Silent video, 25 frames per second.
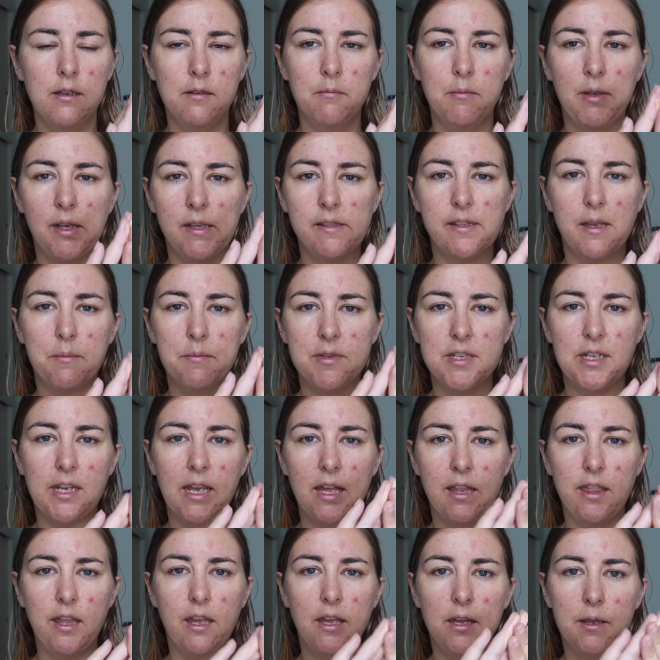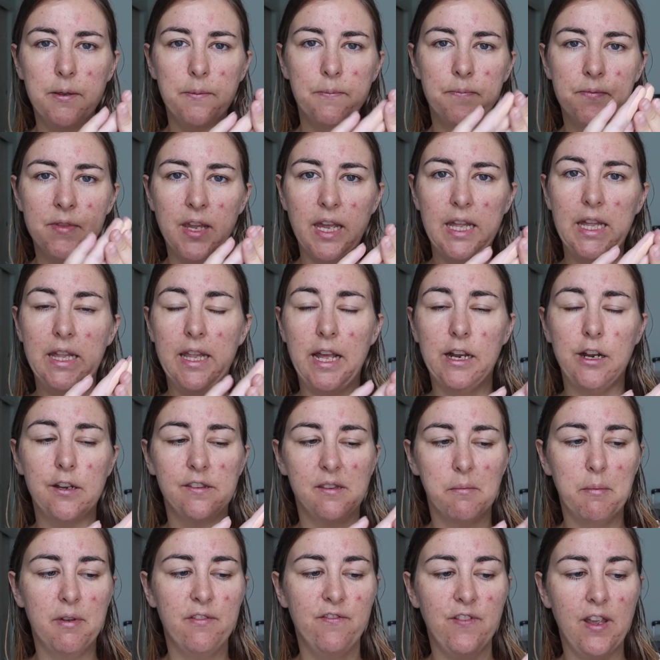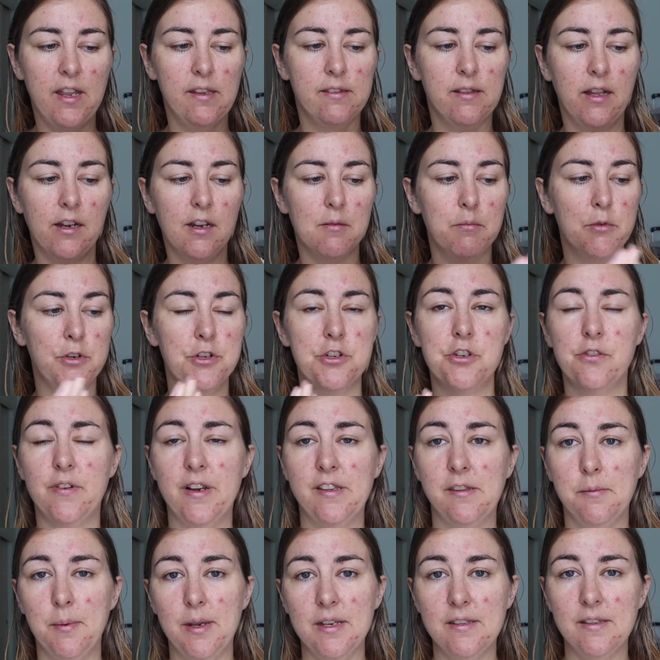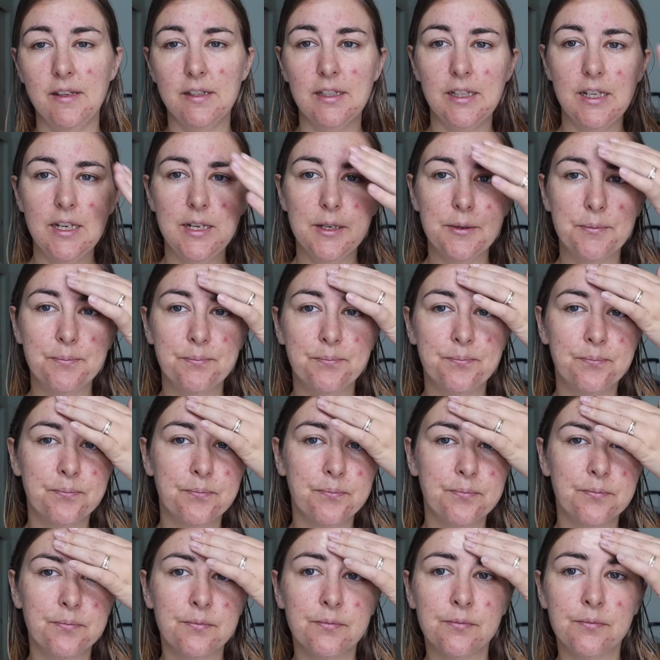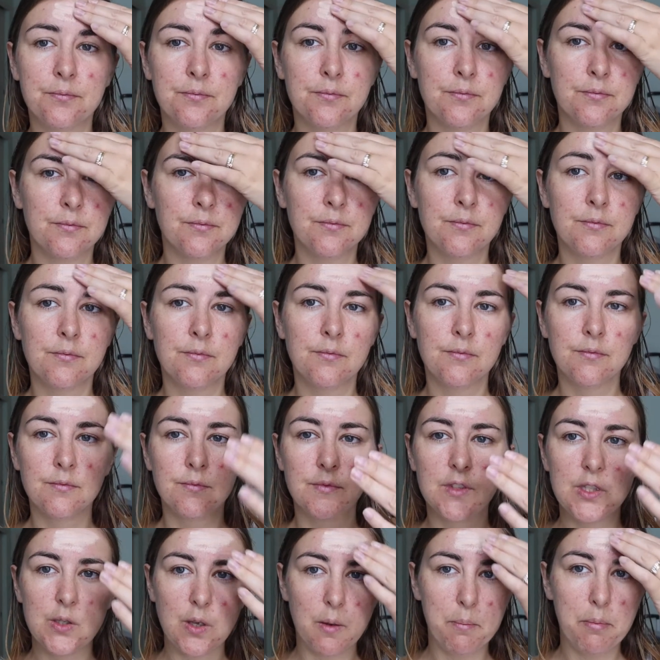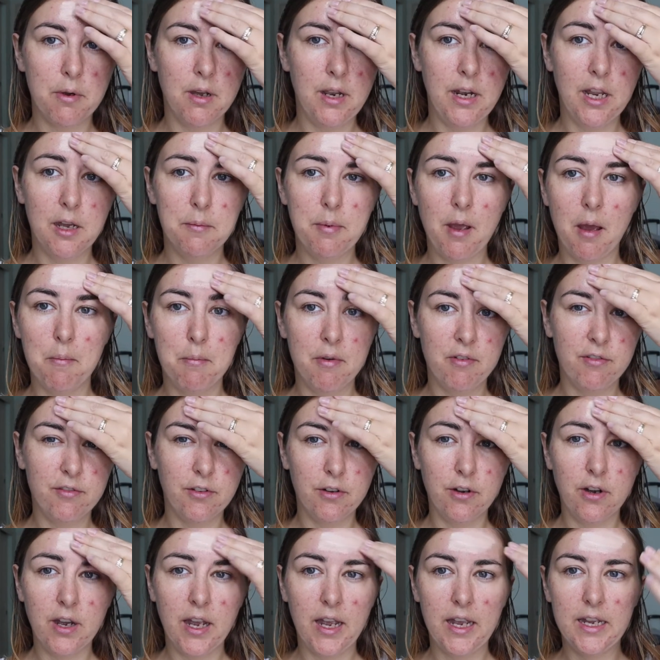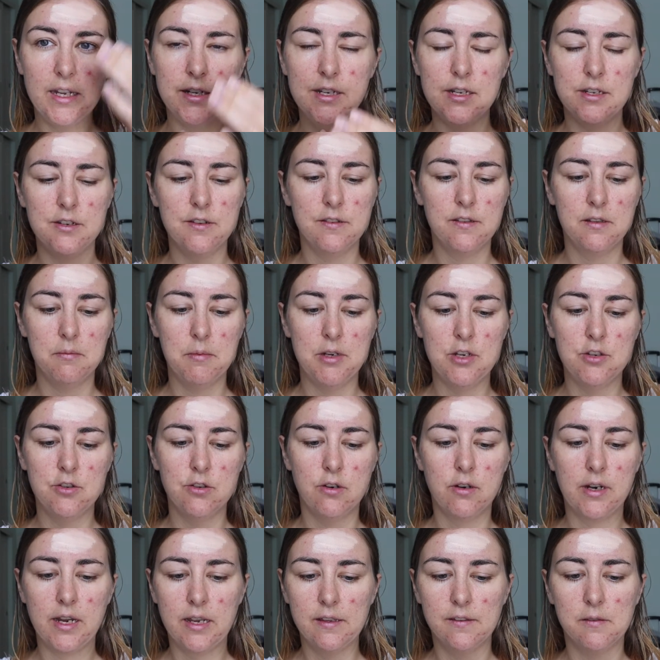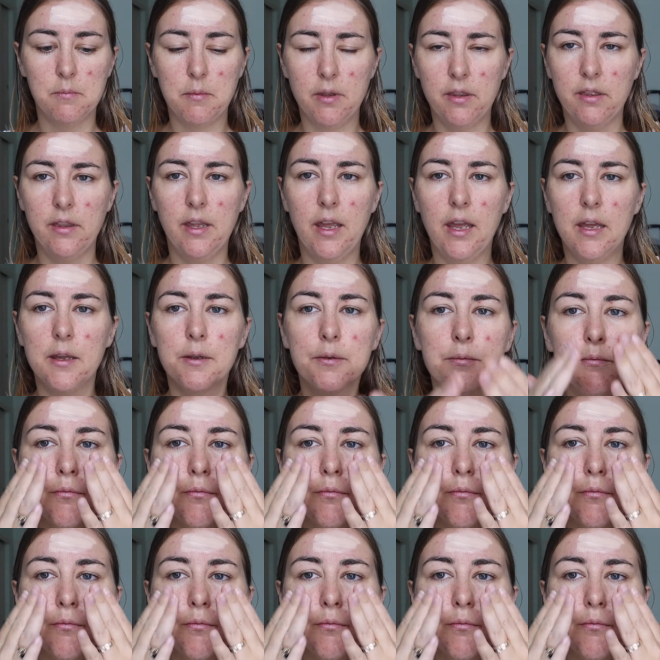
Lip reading: mix them together, and then that goes on my face like a moisturiser basically. So I'll put a little bit on my forehead just to make sure I get some on there.